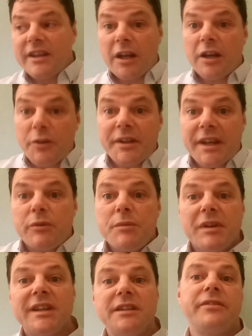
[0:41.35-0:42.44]
including, we
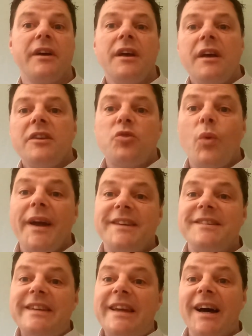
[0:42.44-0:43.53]
believe, Dwight D.